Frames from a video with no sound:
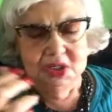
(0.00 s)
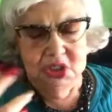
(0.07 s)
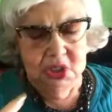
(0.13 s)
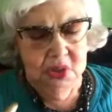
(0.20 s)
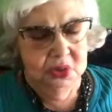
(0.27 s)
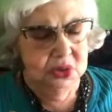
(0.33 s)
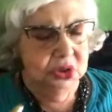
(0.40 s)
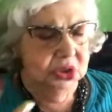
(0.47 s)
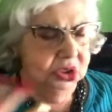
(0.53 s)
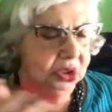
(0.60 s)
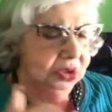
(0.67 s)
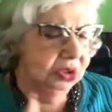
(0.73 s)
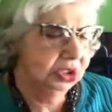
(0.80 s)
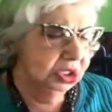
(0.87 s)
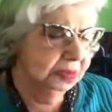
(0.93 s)
Joe
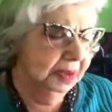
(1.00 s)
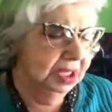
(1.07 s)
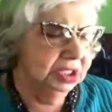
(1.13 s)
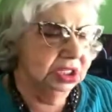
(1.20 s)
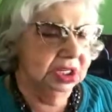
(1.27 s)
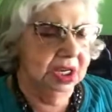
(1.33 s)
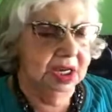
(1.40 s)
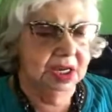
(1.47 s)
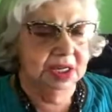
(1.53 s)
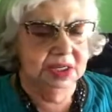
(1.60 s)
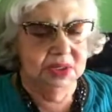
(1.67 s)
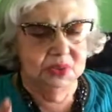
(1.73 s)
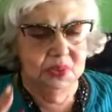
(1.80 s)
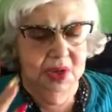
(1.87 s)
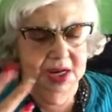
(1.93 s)

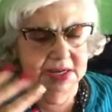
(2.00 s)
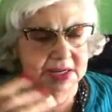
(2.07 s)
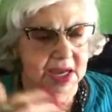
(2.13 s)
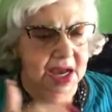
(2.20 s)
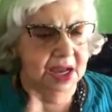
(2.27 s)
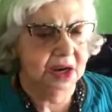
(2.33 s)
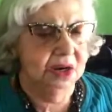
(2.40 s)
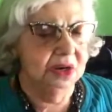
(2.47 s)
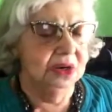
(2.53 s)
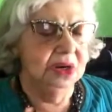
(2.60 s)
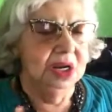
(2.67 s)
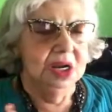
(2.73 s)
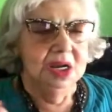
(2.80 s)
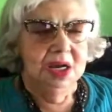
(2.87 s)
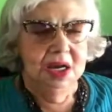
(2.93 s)
Dispenza, Wayne
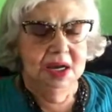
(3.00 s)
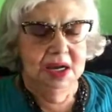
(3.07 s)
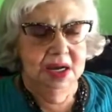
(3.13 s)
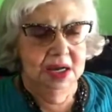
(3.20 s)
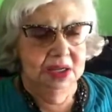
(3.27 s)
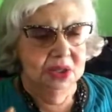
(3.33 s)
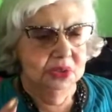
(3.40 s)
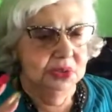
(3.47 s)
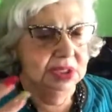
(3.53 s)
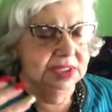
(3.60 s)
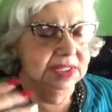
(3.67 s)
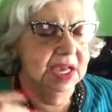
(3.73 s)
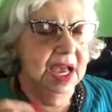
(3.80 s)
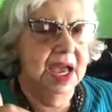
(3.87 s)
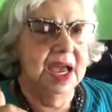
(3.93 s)
Dyer,
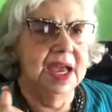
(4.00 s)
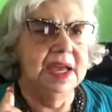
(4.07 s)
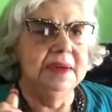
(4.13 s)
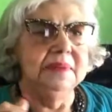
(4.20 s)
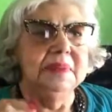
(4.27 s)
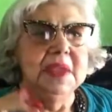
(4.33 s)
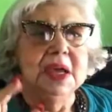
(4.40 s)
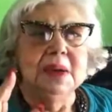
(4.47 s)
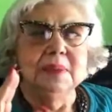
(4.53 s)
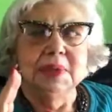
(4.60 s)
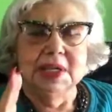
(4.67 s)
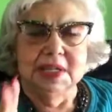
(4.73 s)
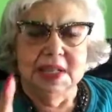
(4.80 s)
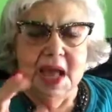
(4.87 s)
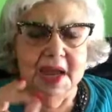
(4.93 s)
Louise Hay,
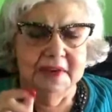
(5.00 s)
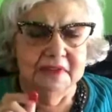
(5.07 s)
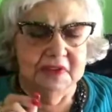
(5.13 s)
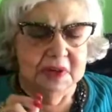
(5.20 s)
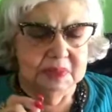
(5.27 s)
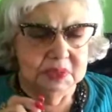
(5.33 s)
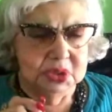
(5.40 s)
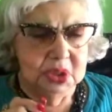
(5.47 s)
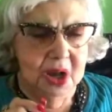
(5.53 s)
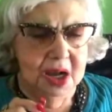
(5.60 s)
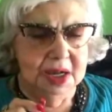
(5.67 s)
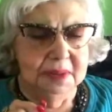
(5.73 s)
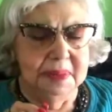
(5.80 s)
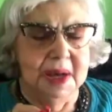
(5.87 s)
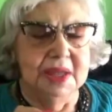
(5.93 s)
but a lot of them
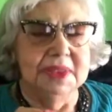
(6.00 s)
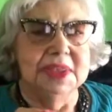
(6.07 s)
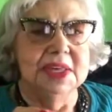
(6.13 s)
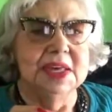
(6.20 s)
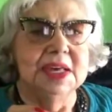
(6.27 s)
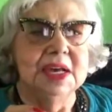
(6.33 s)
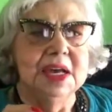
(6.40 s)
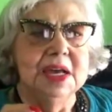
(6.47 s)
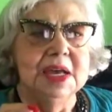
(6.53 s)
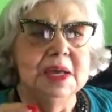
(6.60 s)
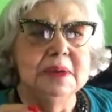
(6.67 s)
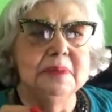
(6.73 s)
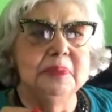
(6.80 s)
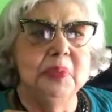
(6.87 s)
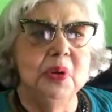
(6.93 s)
talk about the
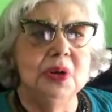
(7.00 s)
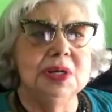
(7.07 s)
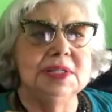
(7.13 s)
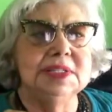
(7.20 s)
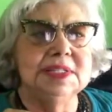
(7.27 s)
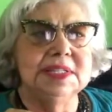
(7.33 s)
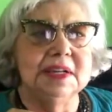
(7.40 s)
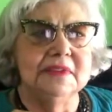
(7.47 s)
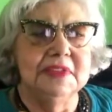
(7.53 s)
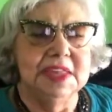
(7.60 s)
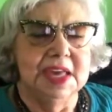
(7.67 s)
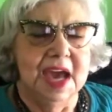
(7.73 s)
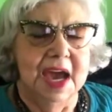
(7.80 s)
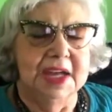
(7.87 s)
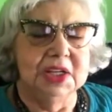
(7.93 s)
importance of
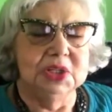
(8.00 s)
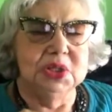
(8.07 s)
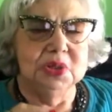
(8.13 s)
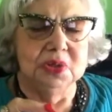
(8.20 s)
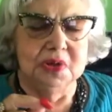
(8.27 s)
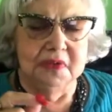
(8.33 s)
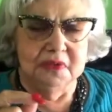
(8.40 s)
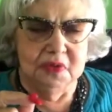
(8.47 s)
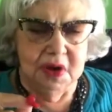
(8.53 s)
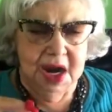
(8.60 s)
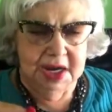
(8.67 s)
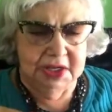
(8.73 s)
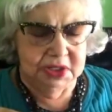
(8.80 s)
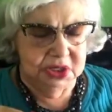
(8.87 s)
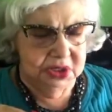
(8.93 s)
the attitude of
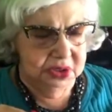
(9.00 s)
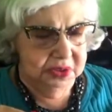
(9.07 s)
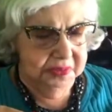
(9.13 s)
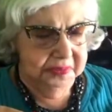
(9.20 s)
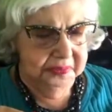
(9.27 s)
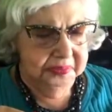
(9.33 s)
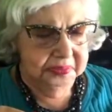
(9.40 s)
gratitude.